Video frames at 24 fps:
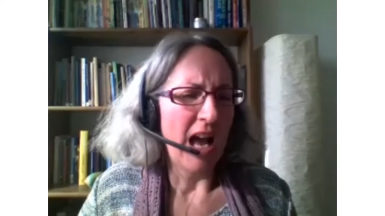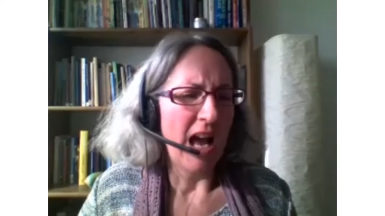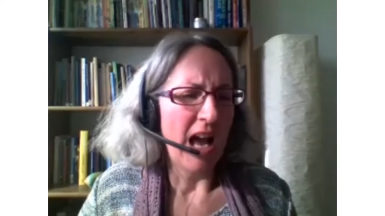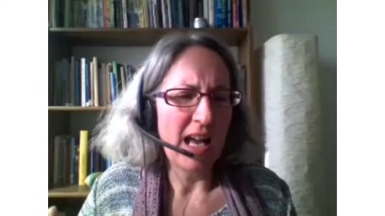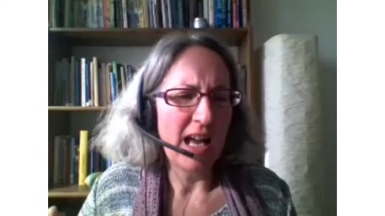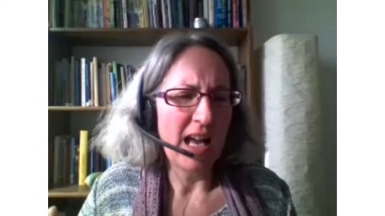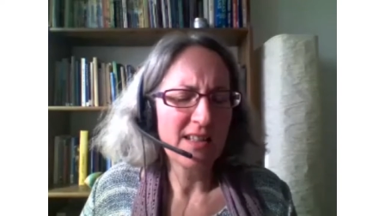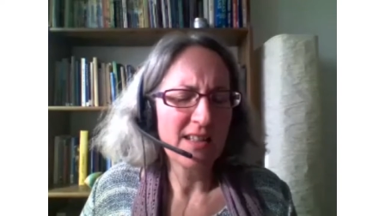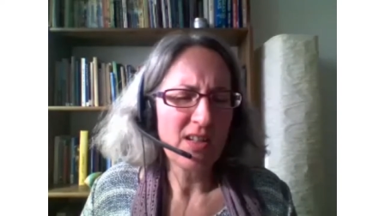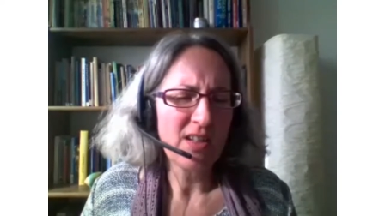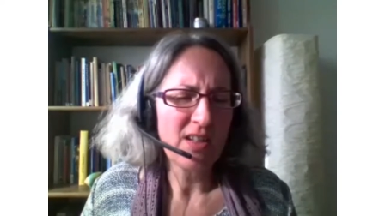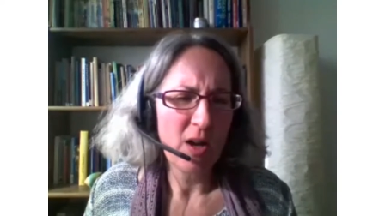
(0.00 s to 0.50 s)

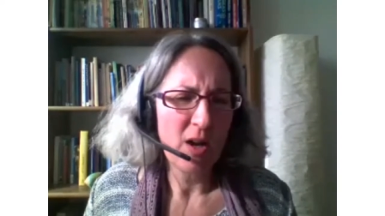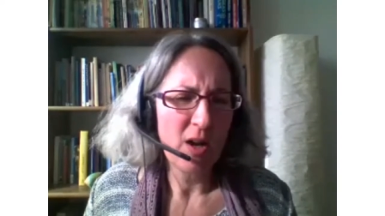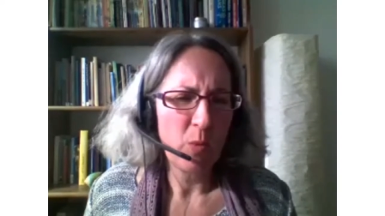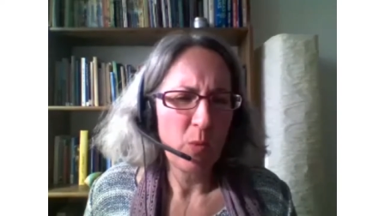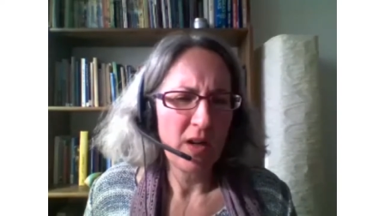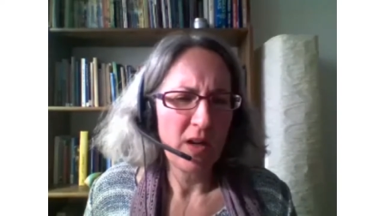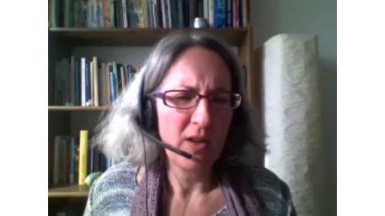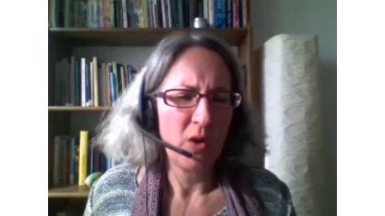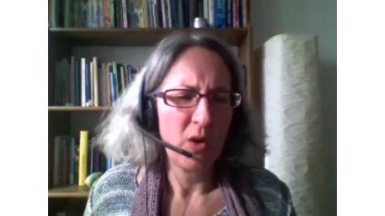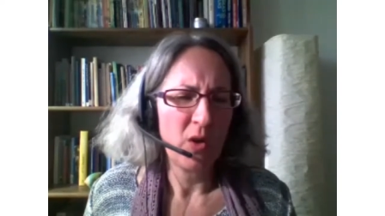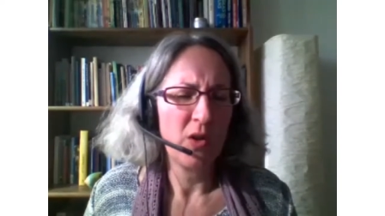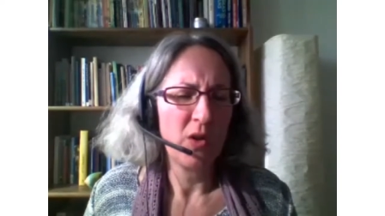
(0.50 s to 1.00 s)
As time
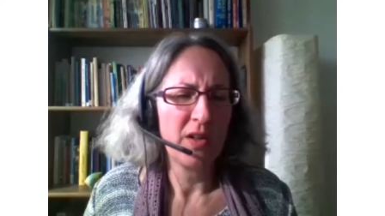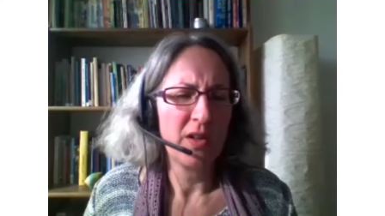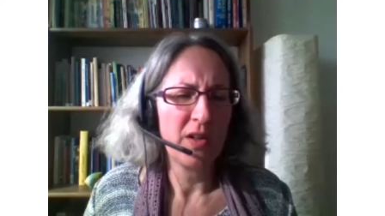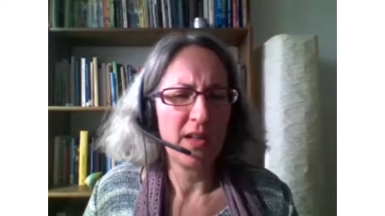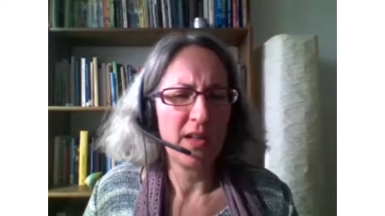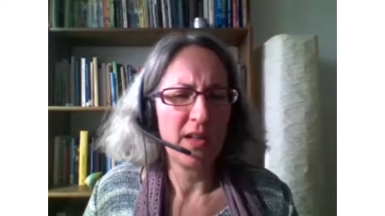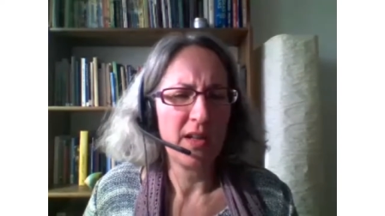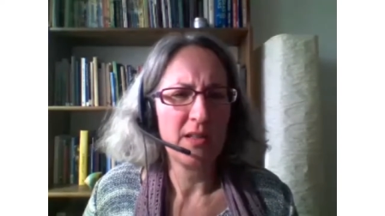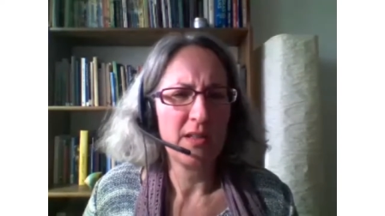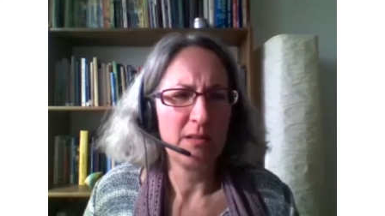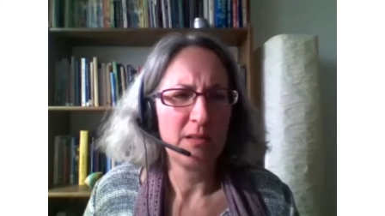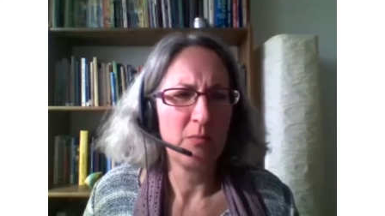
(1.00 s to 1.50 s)
went on and
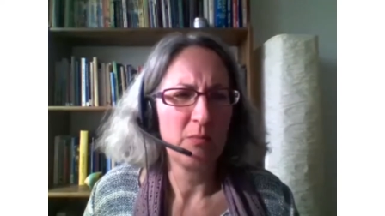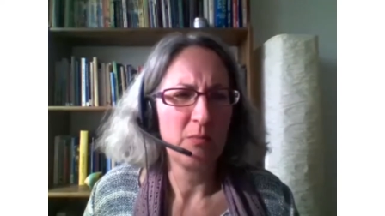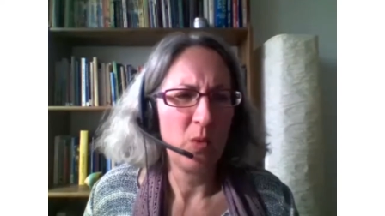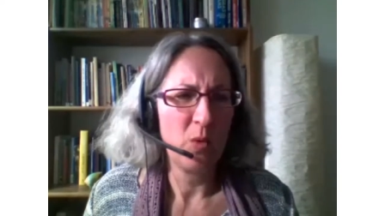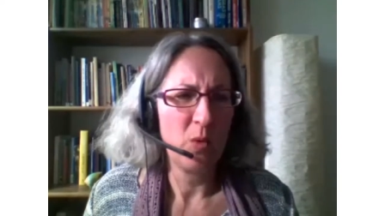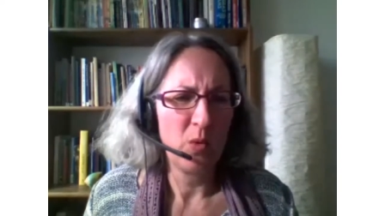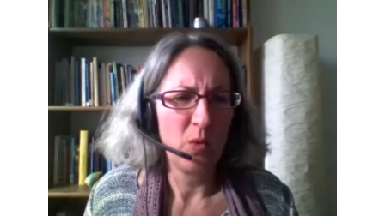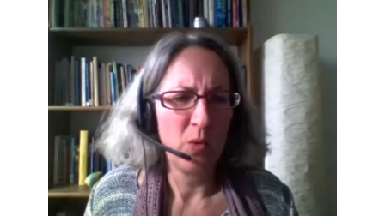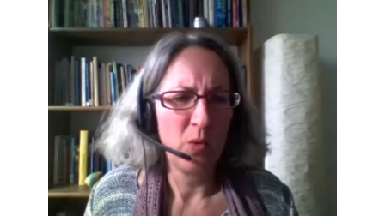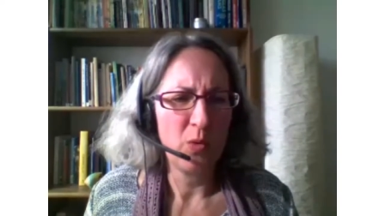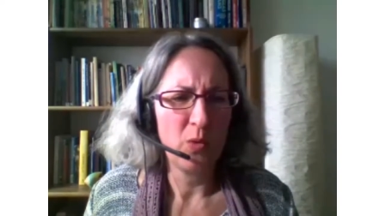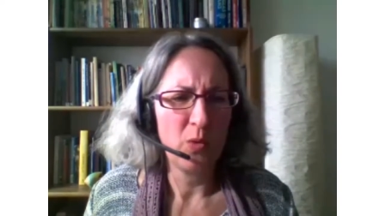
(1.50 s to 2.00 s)
I did
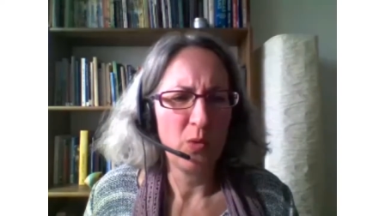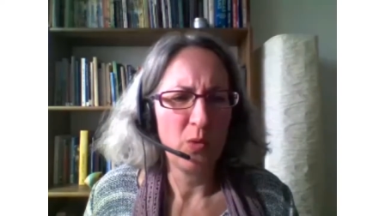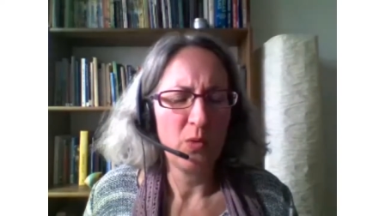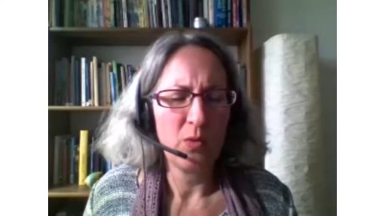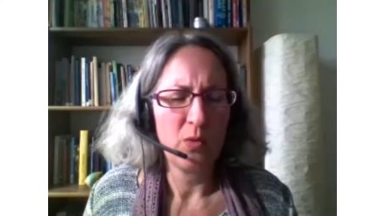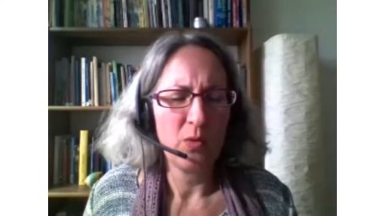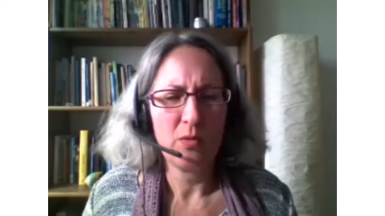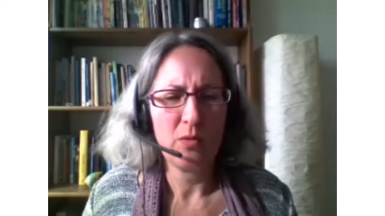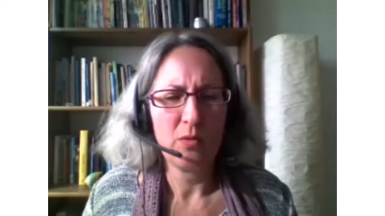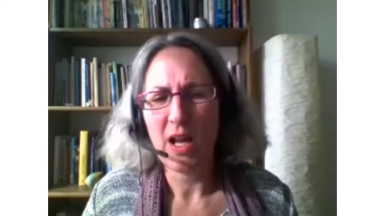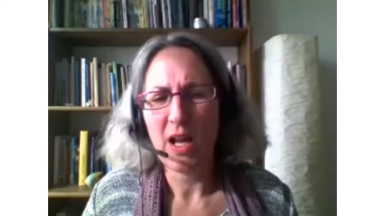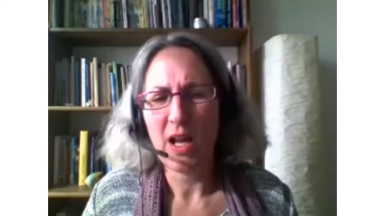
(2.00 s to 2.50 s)
more
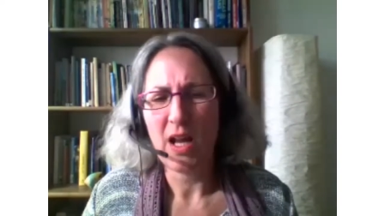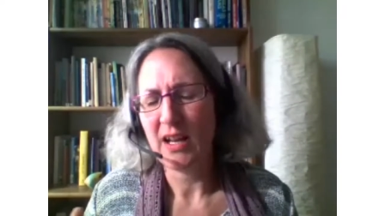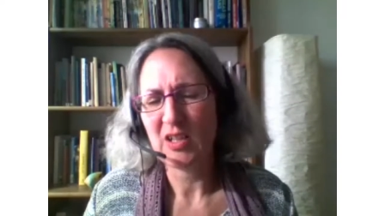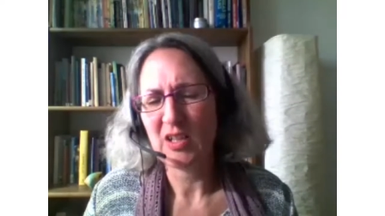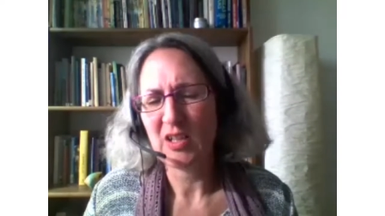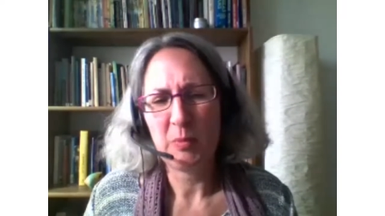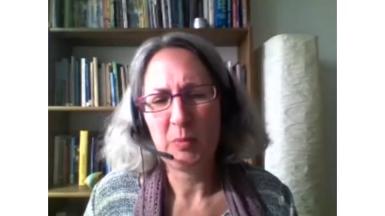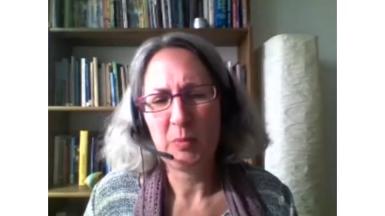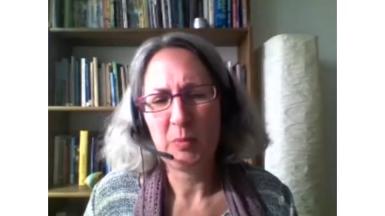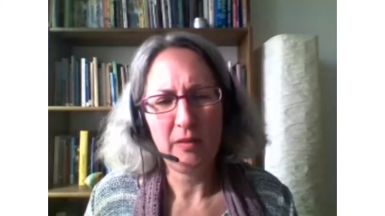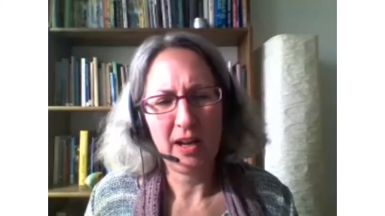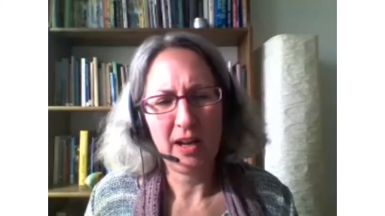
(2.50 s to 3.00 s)

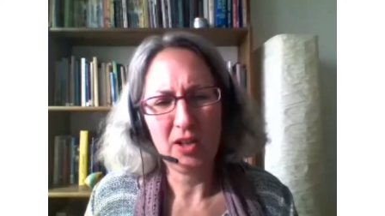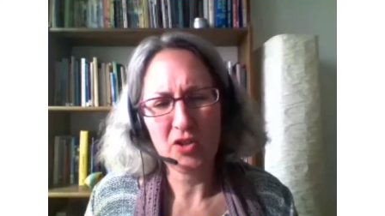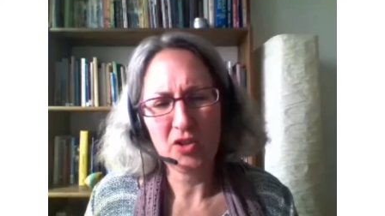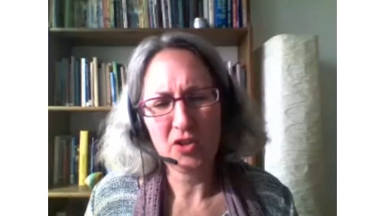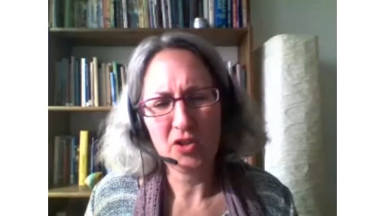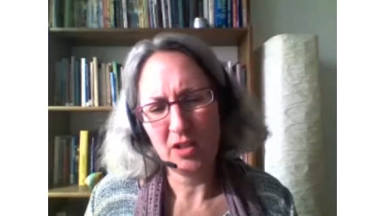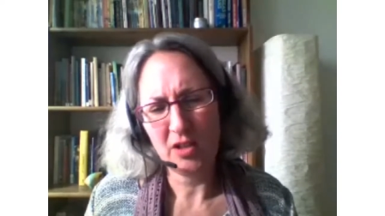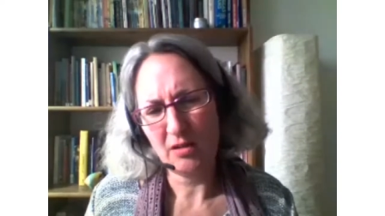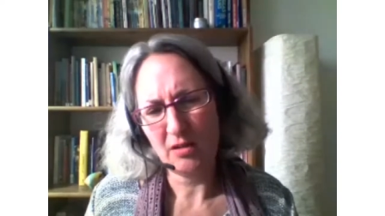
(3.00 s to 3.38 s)
exploration,